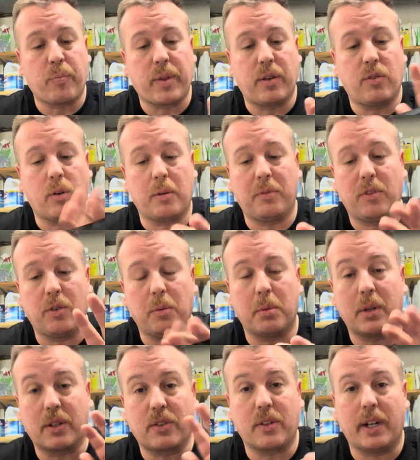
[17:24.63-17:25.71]
So I'm super
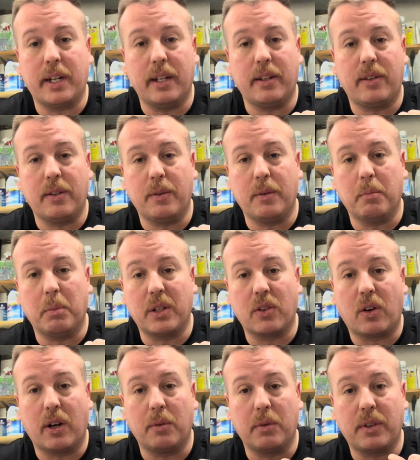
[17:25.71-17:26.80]
excited to
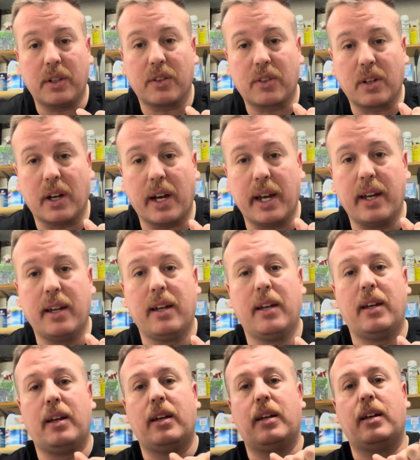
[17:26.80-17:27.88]
baton with this guy,
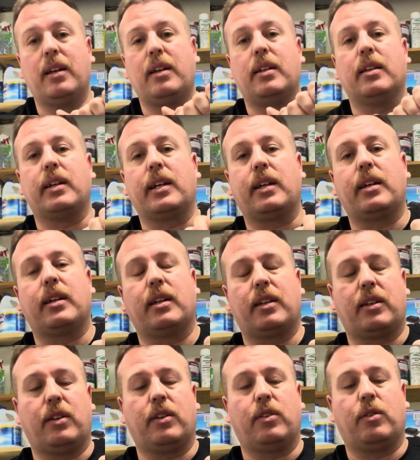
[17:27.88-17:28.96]
like
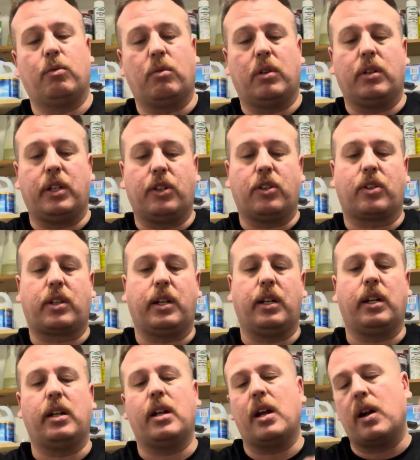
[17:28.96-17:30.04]
to really just get
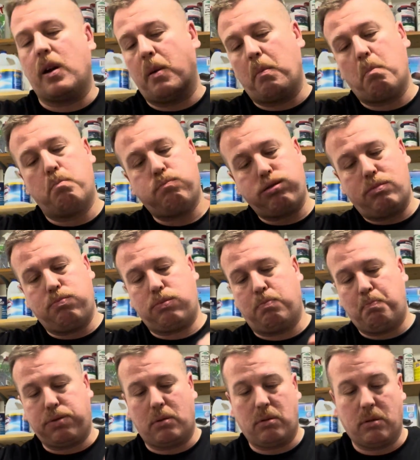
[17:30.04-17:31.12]
in there and
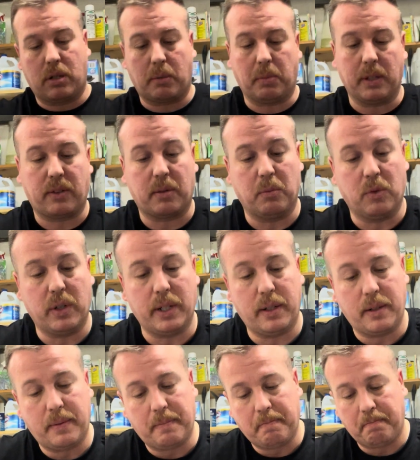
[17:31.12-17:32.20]
split some wood.
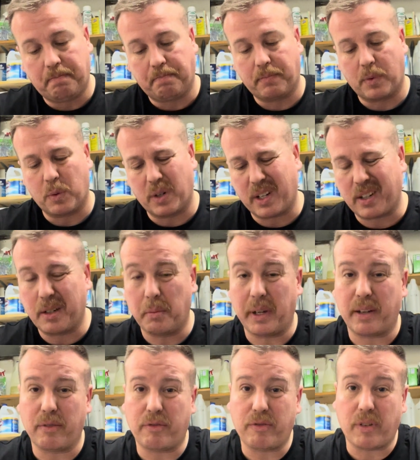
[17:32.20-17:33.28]
We're not going to make
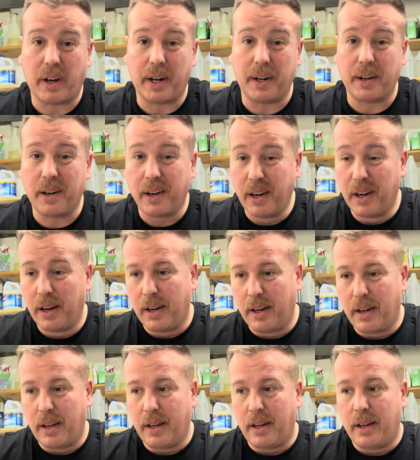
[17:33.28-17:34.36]
a fire,
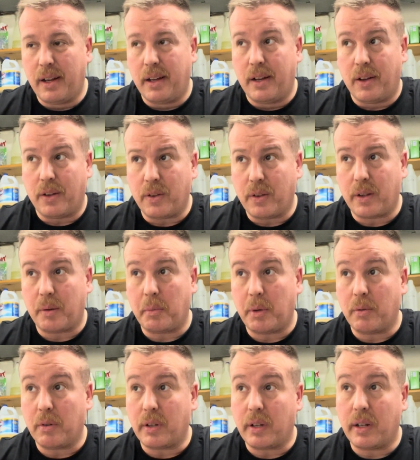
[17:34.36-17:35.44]
although that'd be
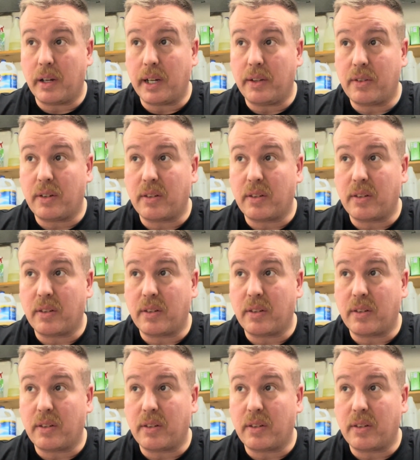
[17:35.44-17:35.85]
really nice.